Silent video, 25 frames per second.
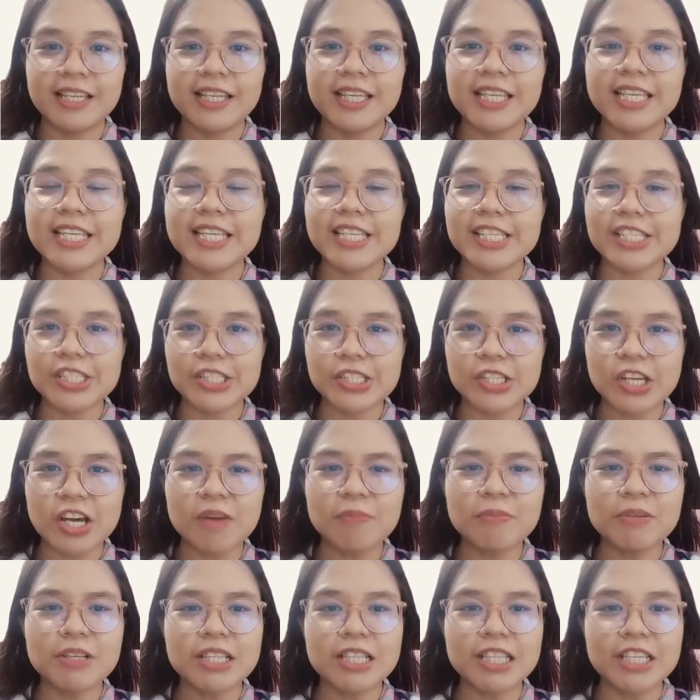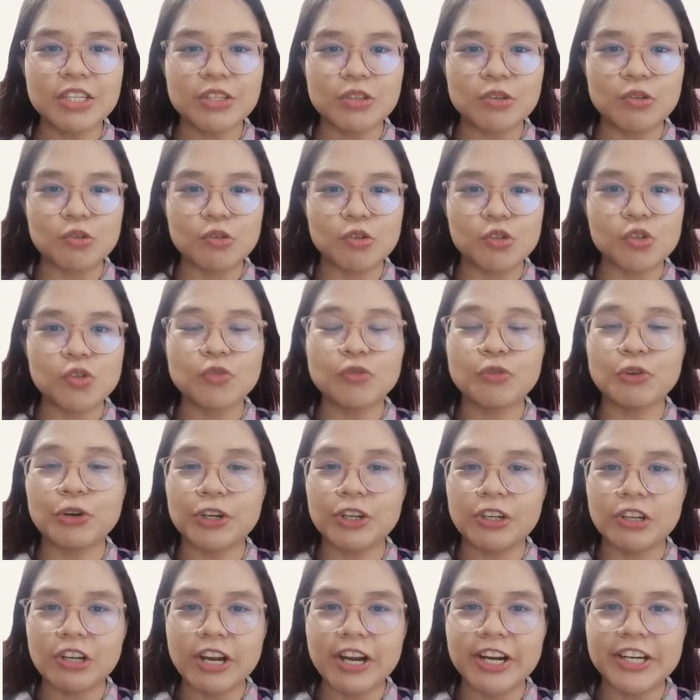is commonly used for
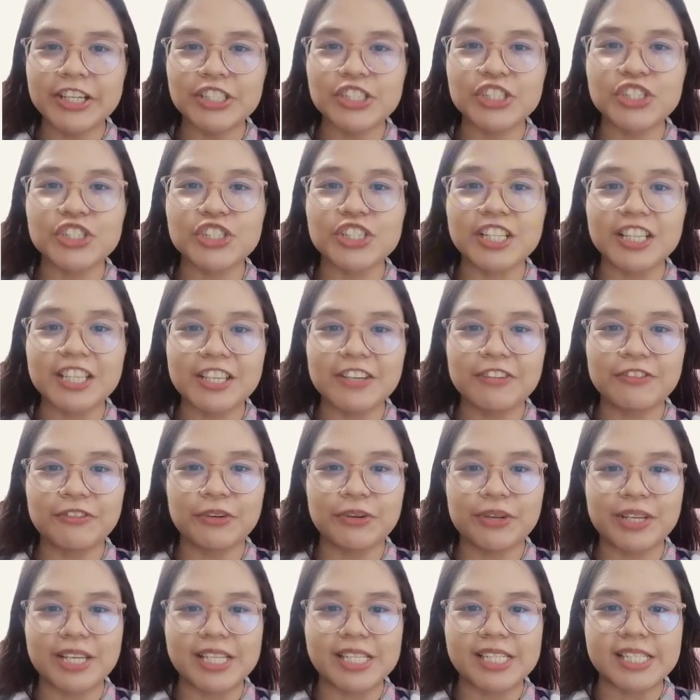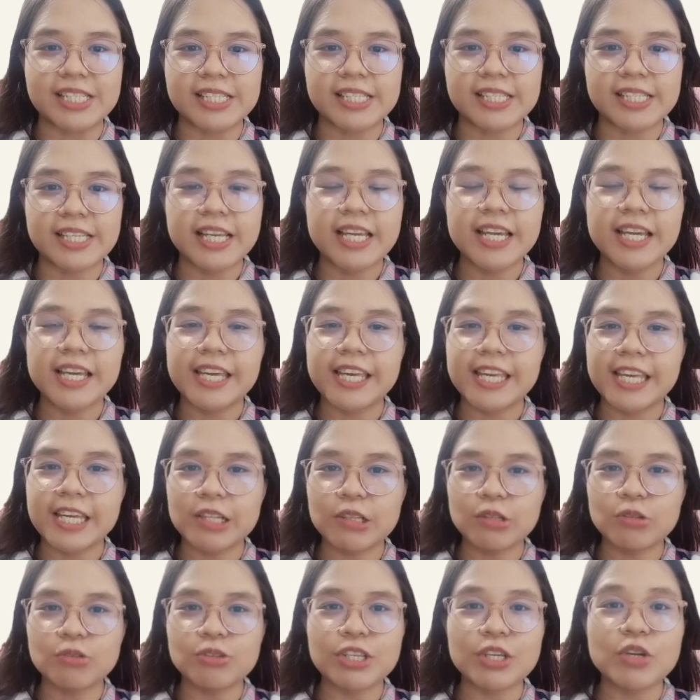large deliveries,
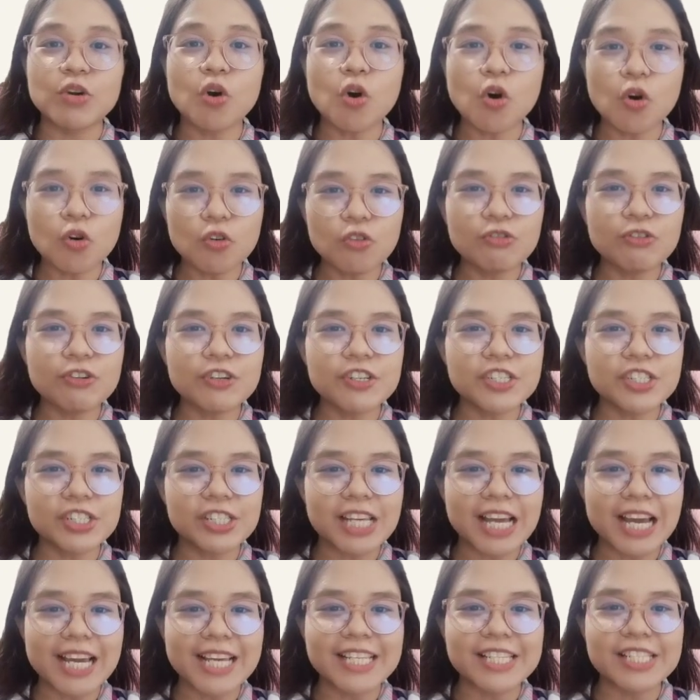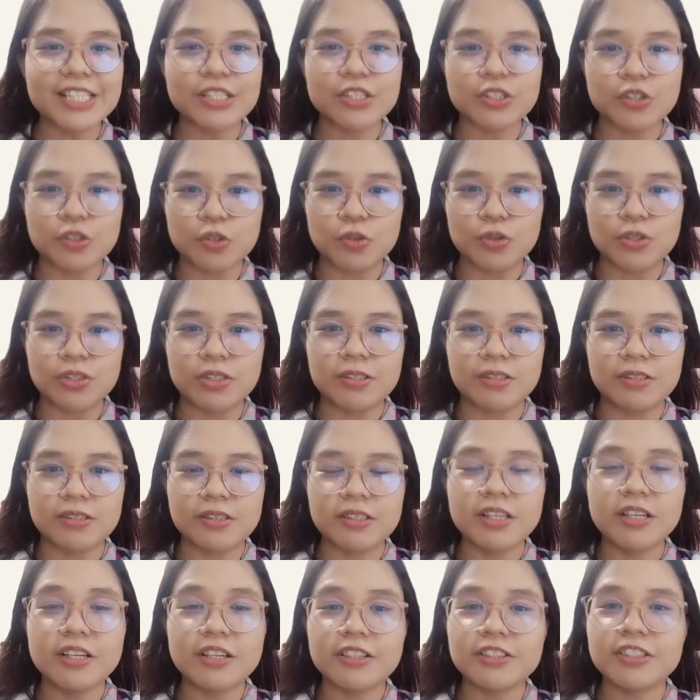including oversized goods
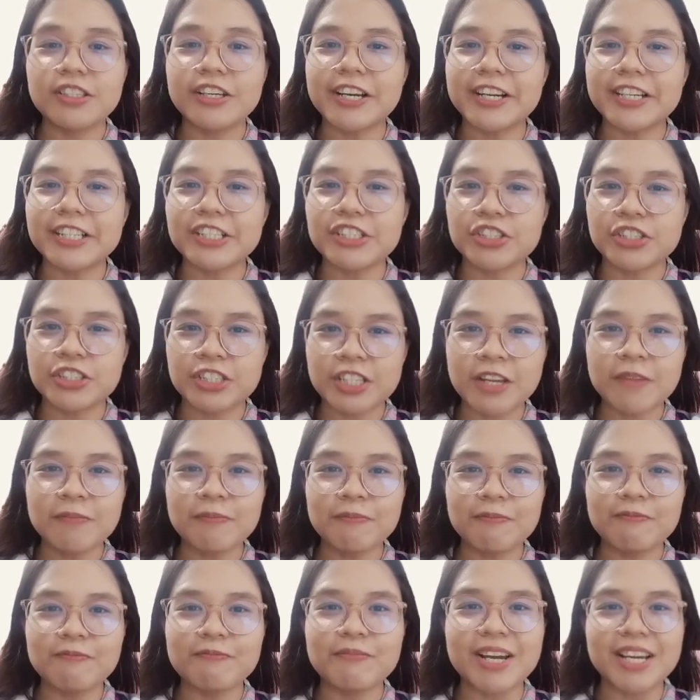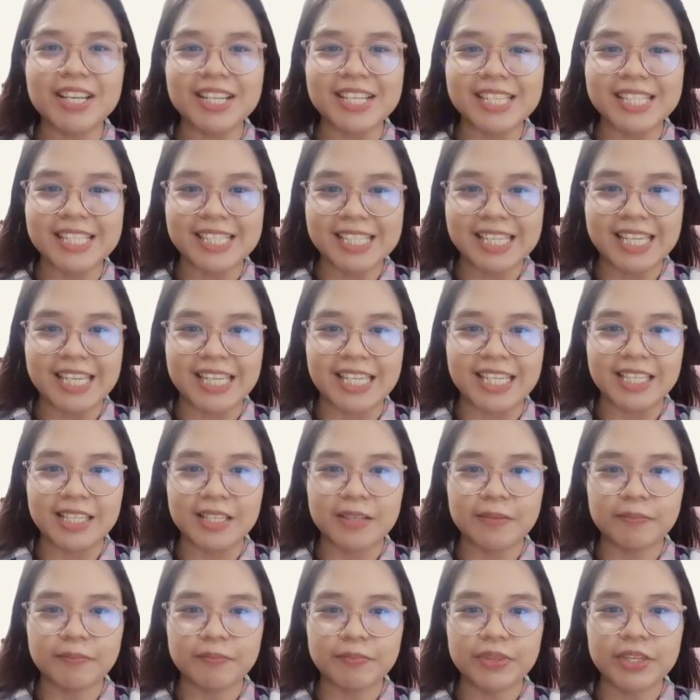that are shipped by the sea.
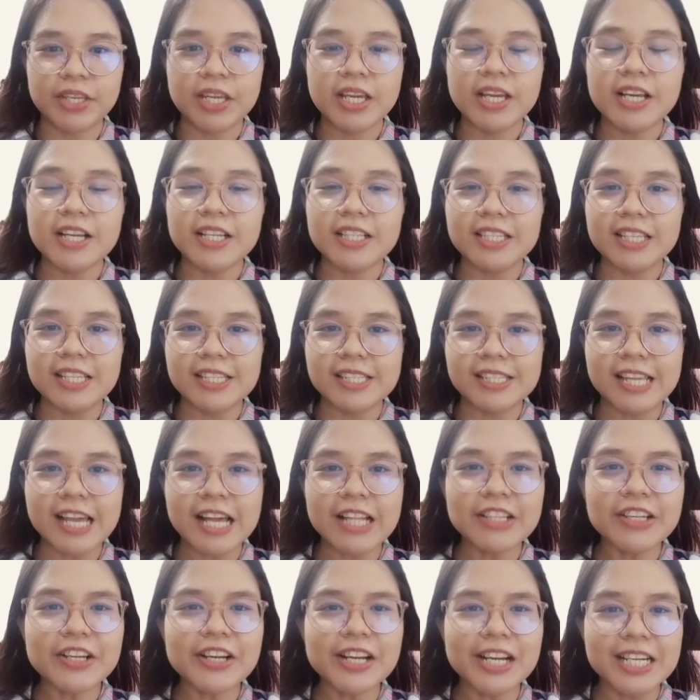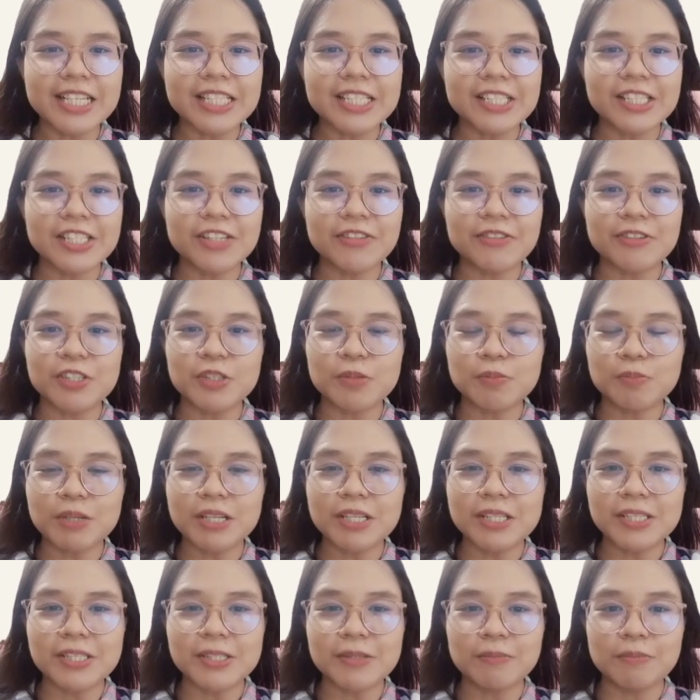The seller has the
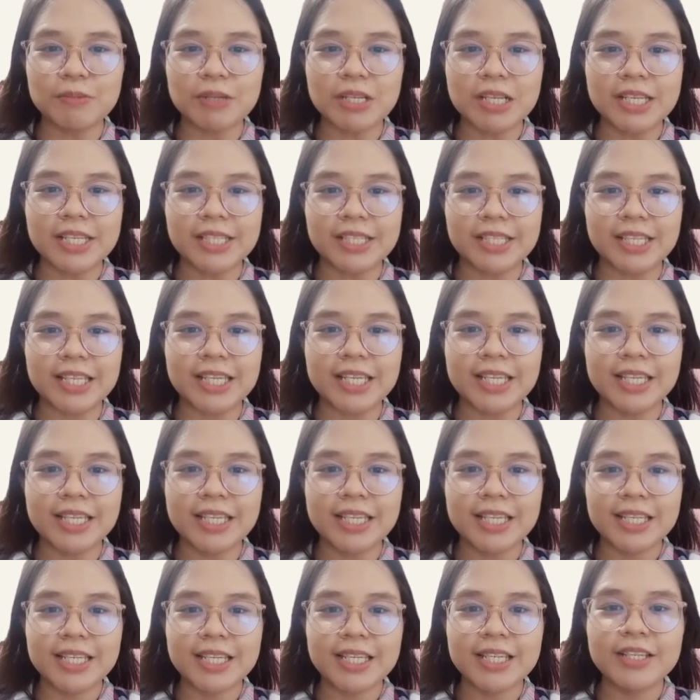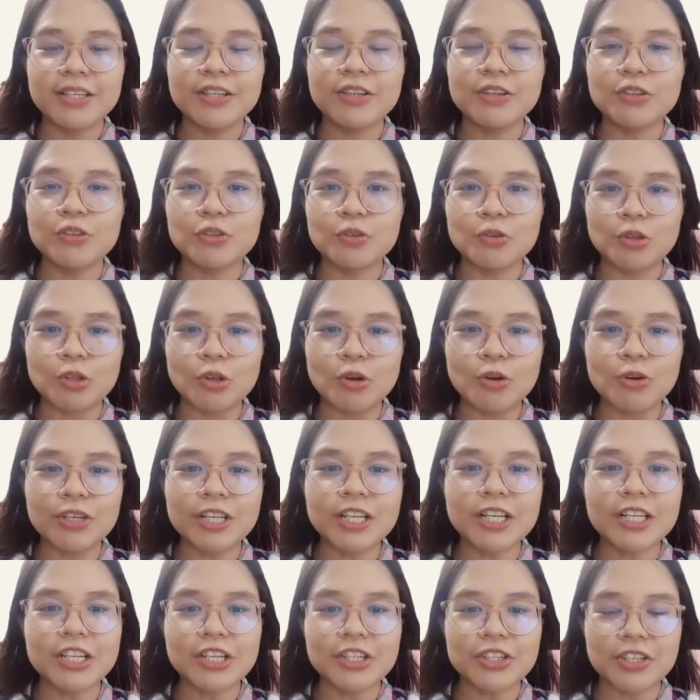responsibility to
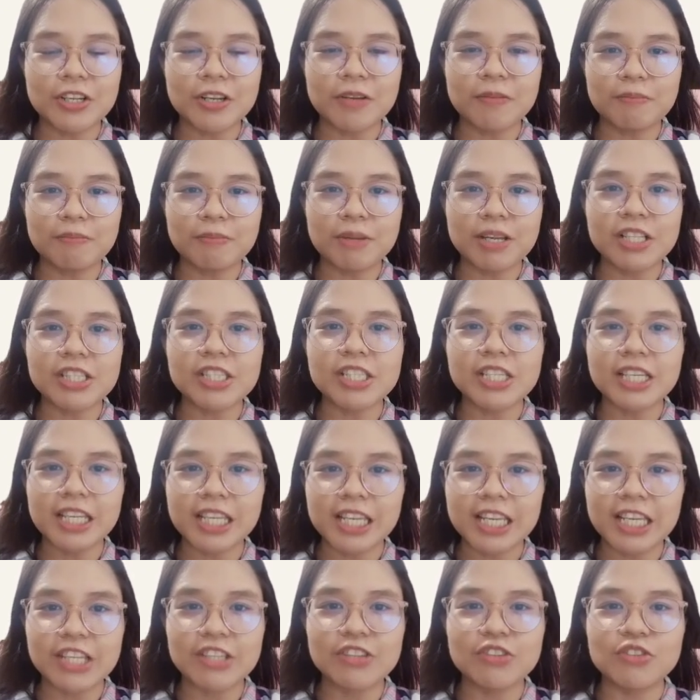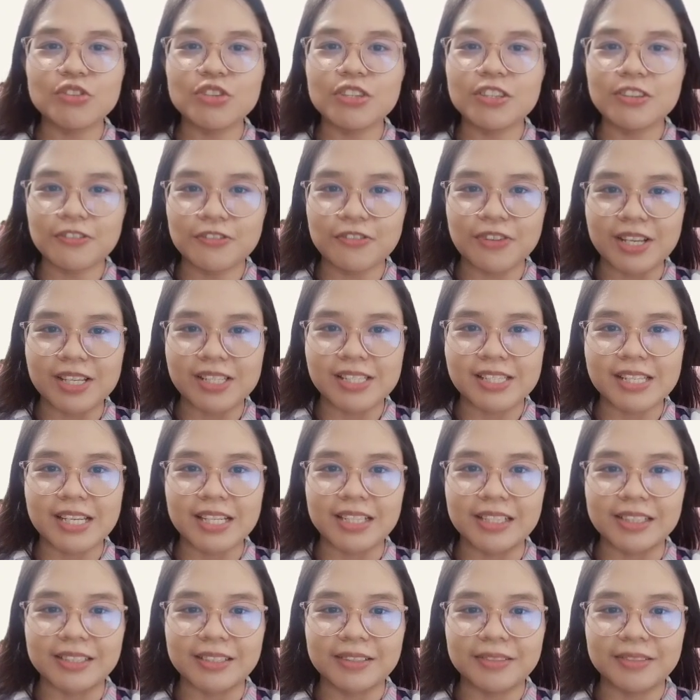loading the shipment into the vessel.